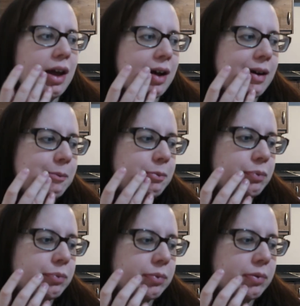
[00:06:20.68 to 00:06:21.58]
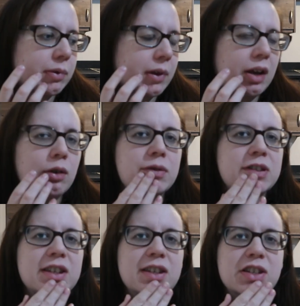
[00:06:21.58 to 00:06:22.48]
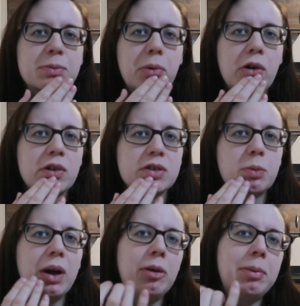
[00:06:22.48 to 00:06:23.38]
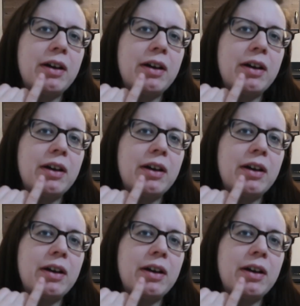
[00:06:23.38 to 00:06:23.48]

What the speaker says: And obviously the spot as well.